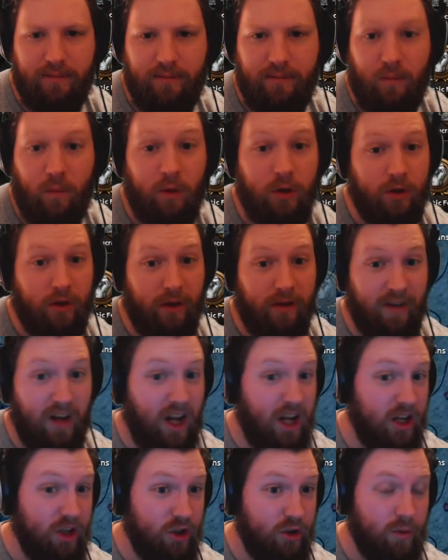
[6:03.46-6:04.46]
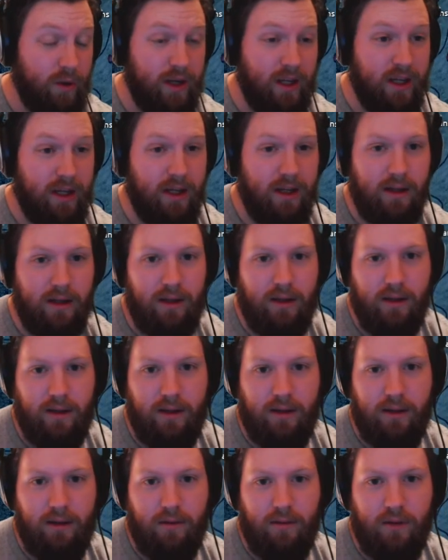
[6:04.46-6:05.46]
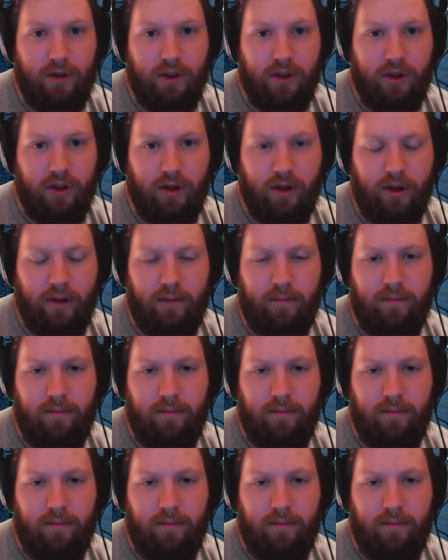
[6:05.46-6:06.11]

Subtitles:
which will give 120. Which is good.